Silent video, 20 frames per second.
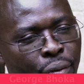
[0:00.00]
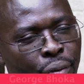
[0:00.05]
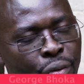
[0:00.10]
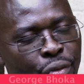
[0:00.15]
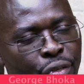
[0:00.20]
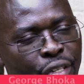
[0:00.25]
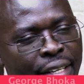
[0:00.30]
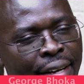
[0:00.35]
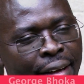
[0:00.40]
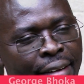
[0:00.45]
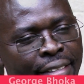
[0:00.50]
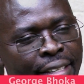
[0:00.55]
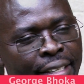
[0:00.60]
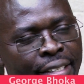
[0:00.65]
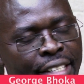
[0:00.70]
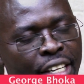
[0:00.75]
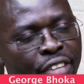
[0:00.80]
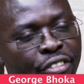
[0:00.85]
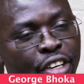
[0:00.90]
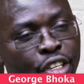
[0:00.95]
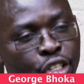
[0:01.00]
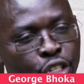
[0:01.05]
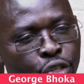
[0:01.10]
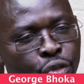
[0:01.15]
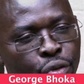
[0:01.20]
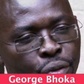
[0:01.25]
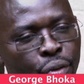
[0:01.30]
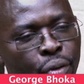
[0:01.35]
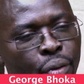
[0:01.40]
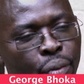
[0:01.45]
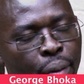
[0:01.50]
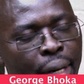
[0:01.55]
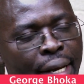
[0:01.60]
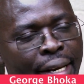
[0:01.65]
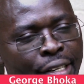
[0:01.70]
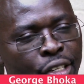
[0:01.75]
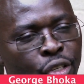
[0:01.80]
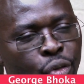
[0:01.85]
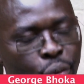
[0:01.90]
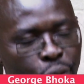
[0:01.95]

was in 1972 when it